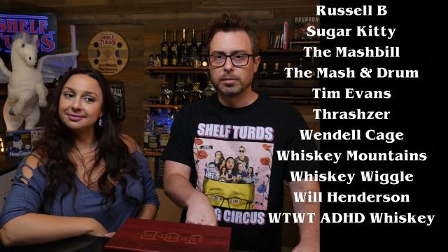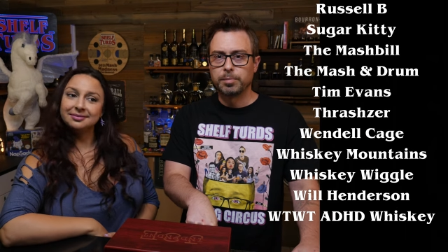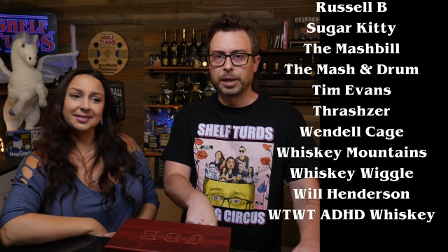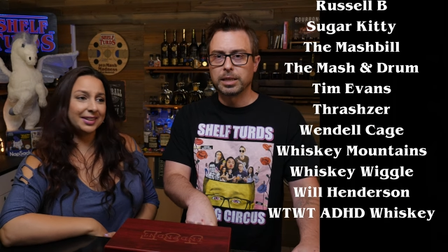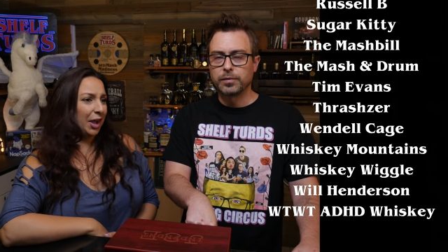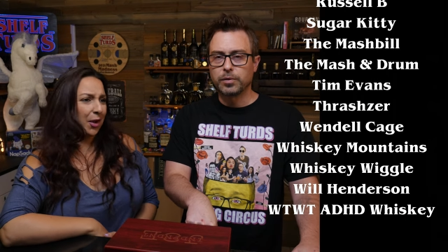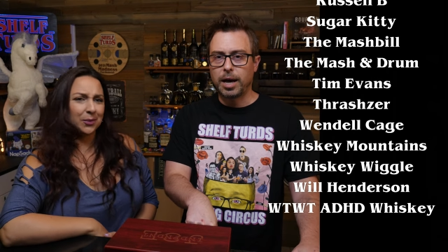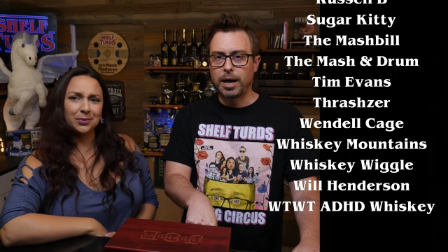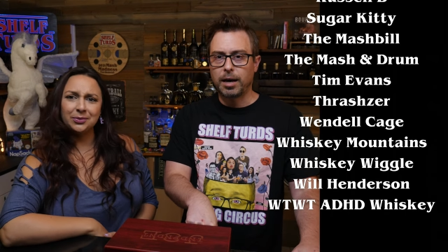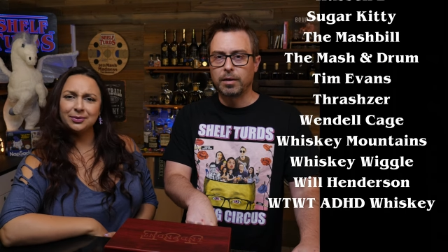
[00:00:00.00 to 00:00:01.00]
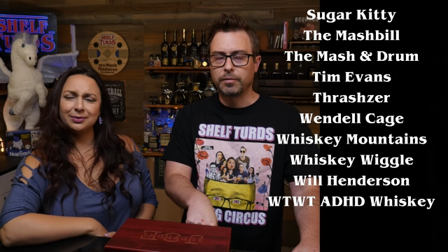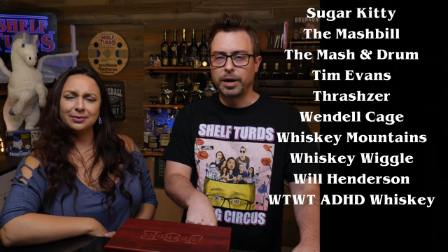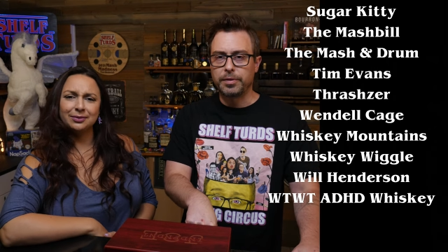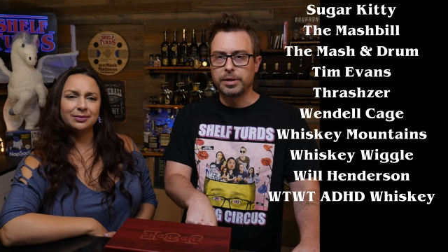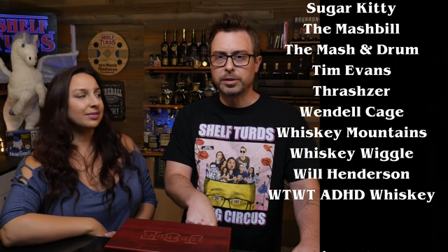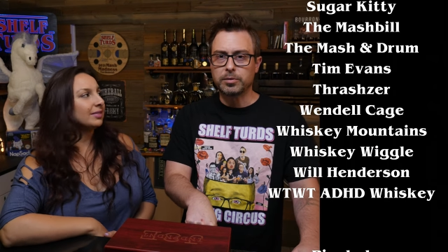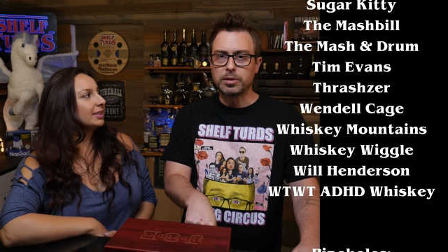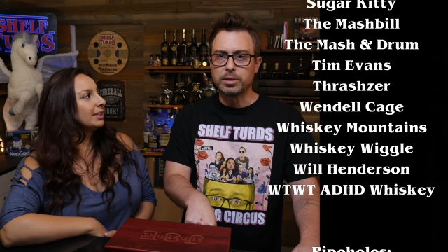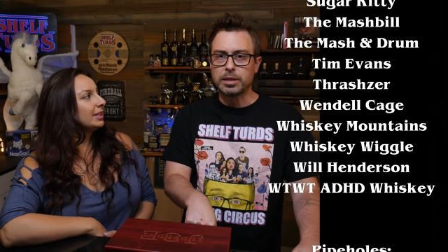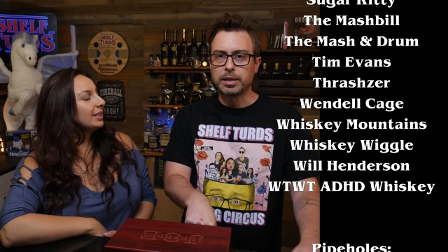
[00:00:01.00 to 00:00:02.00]
Speaker 1: Because if you have, I think you would
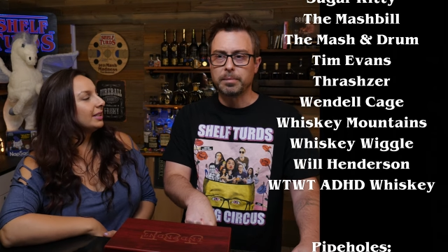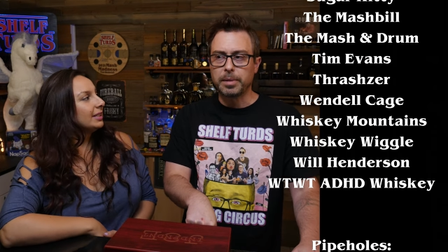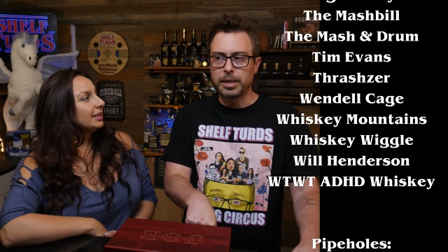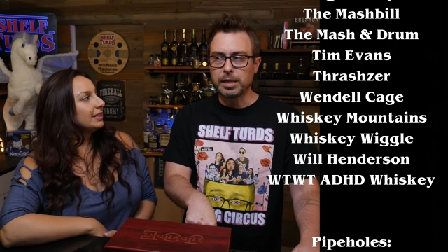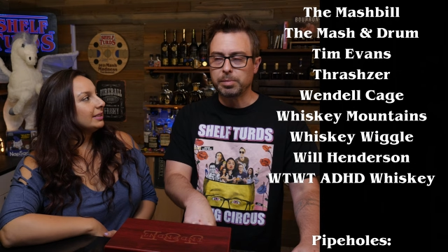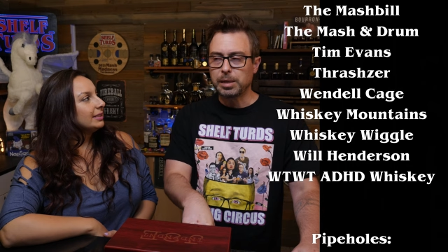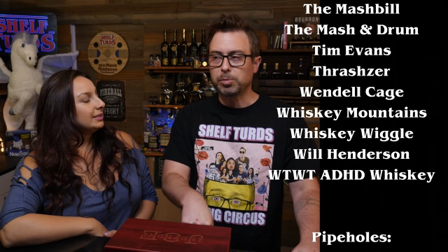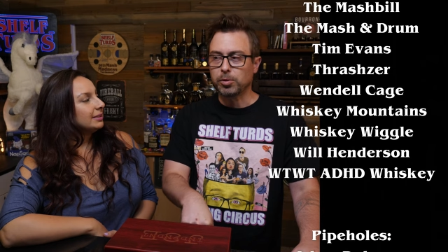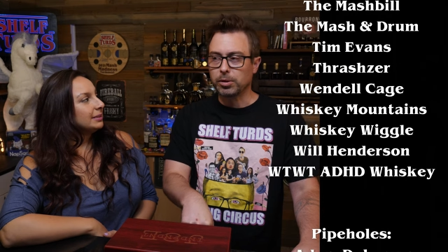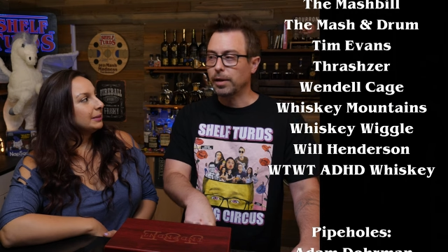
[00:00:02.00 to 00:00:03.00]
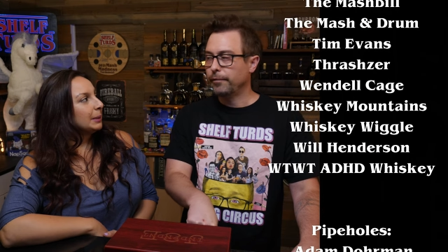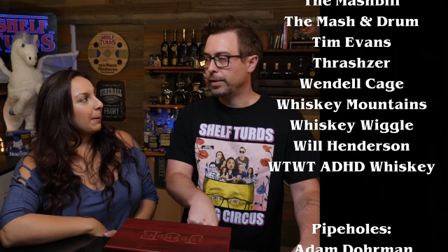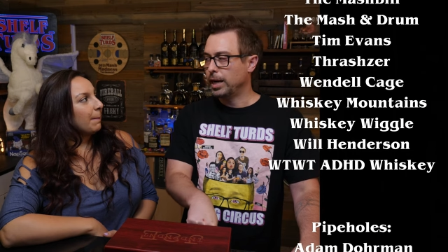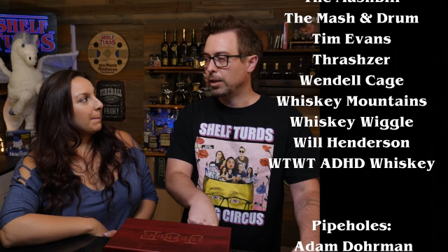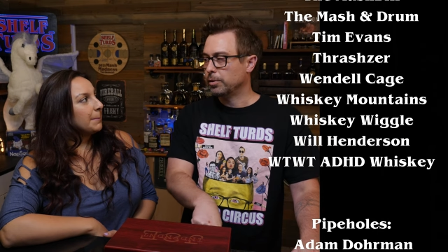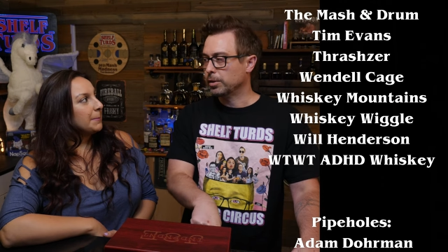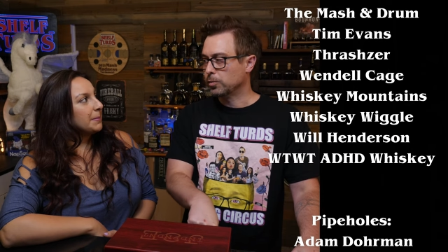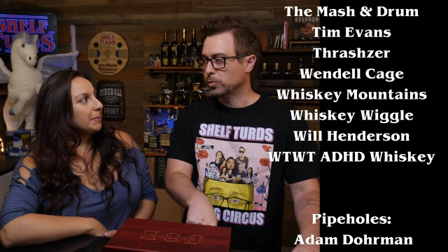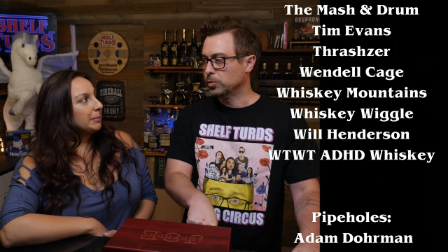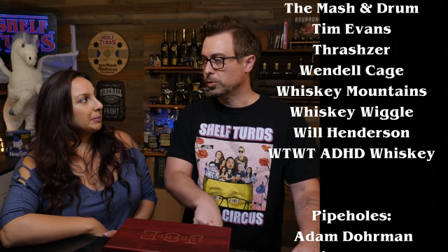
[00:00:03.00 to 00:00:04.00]
see that many people are not following
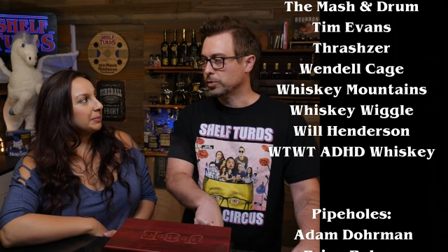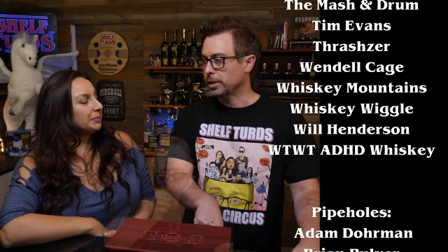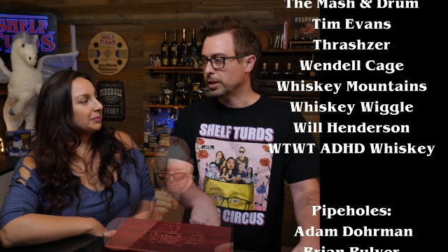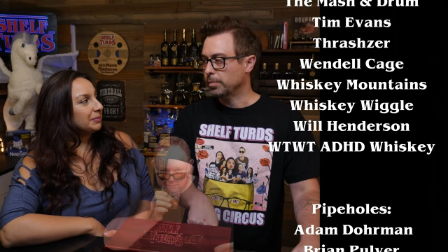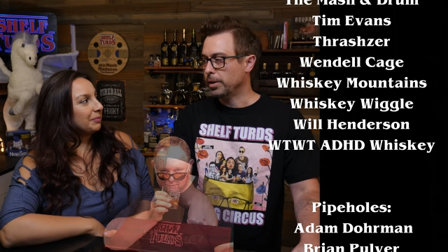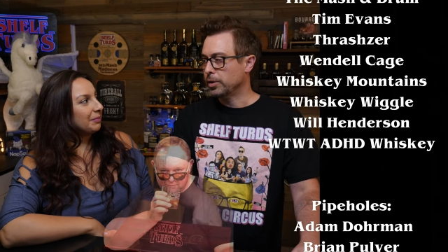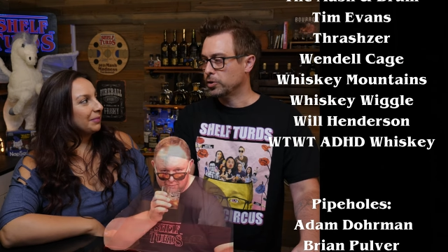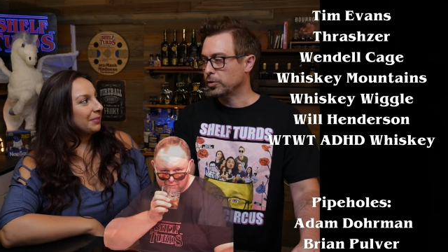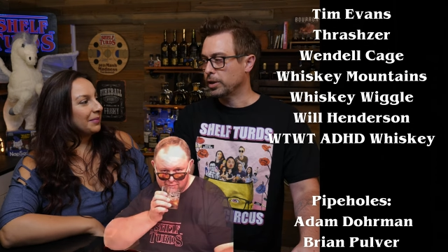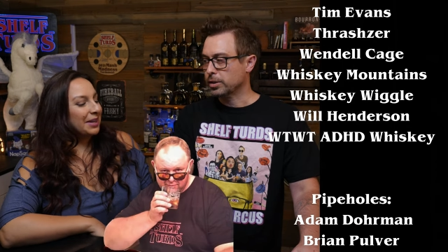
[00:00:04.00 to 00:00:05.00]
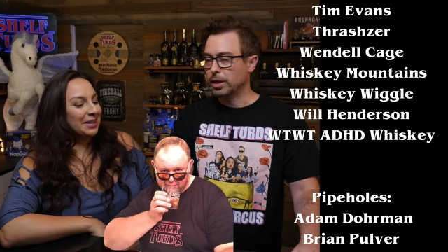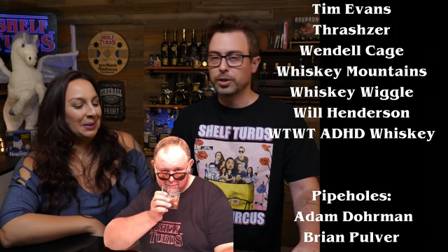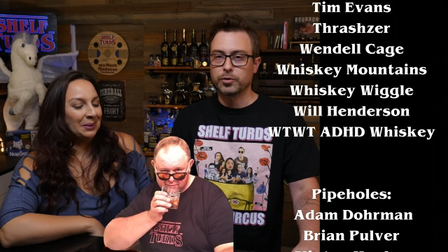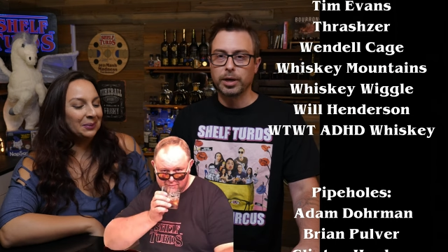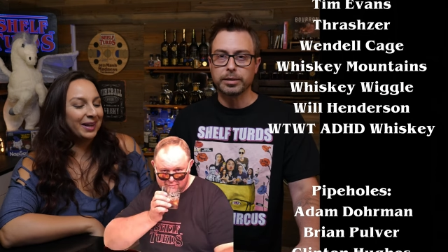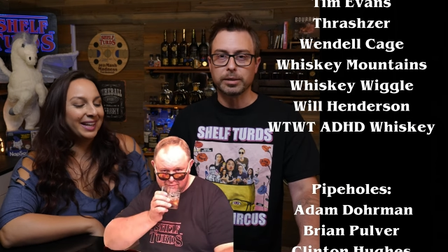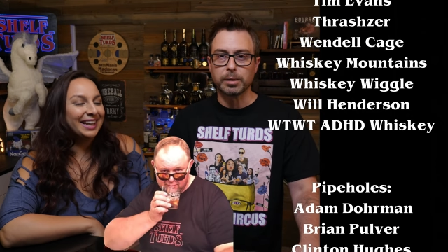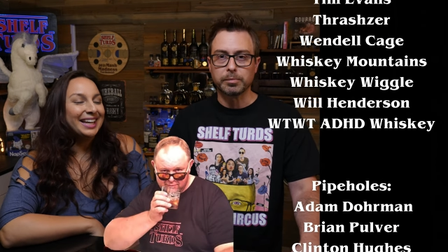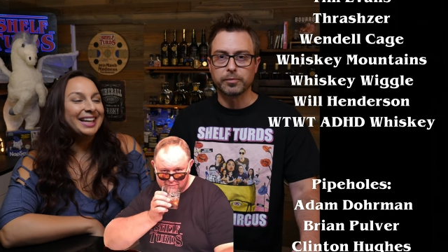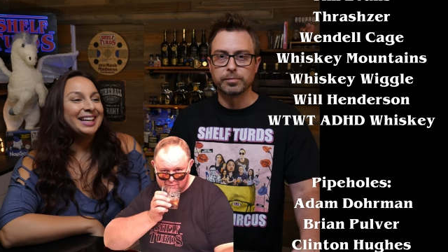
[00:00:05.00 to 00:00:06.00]
the rules that Independent Joe has
Speaker 2: contracted. Wait,
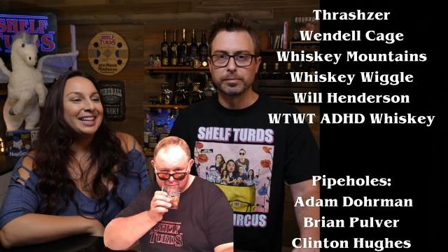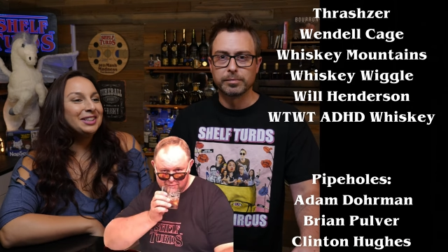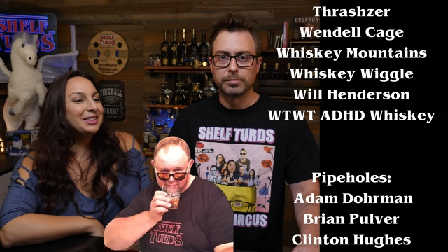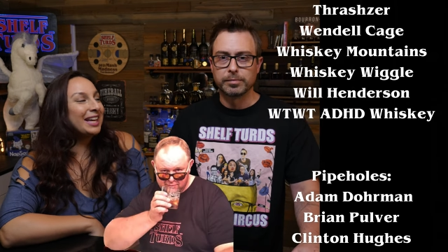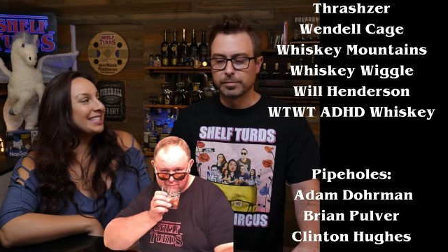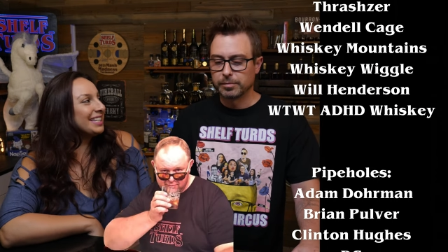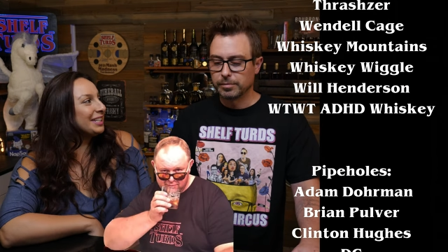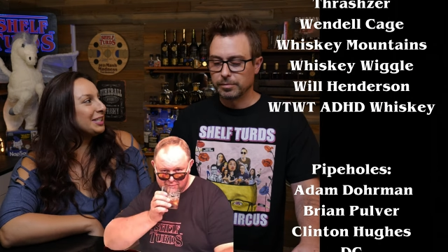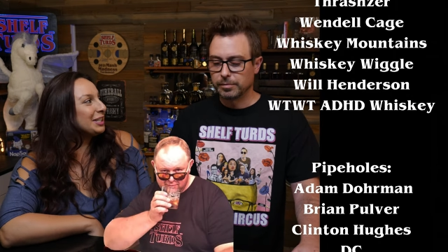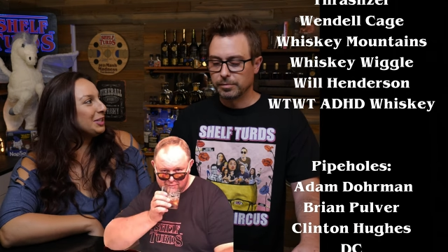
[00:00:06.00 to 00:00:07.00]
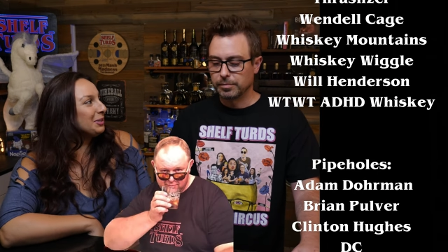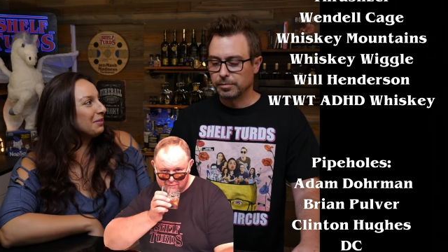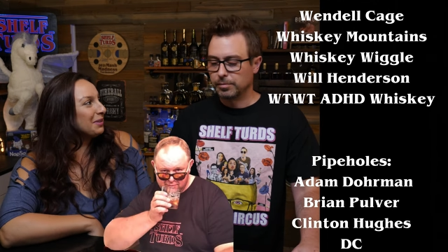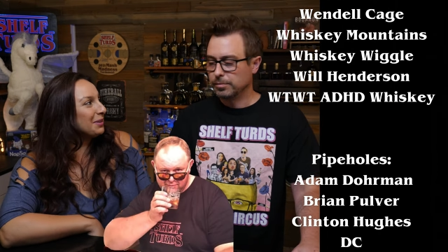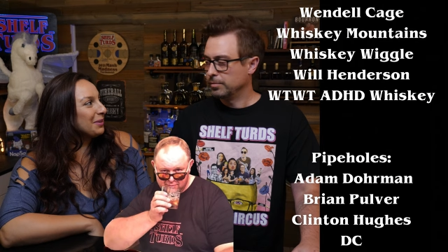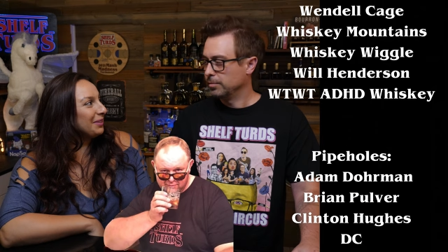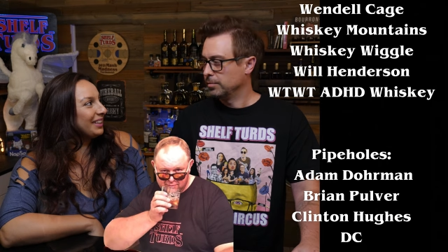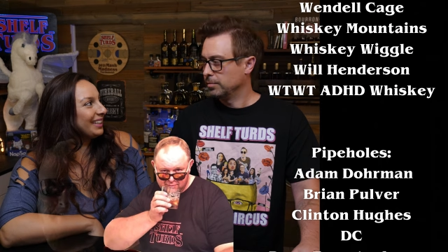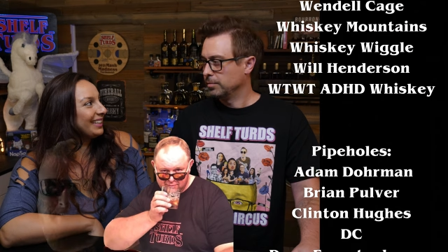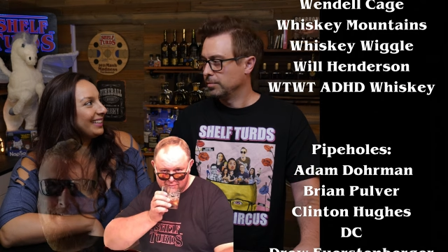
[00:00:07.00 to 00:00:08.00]
up. That's a, did you ever Google
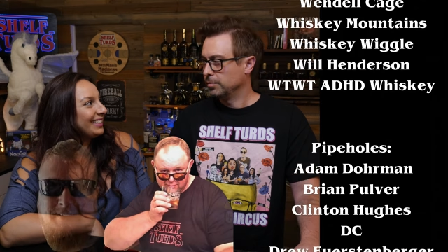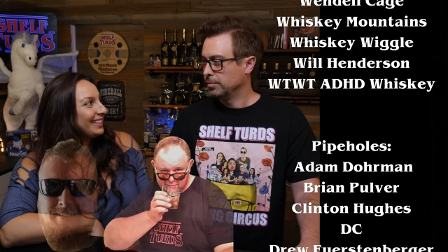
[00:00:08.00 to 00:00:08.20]
that?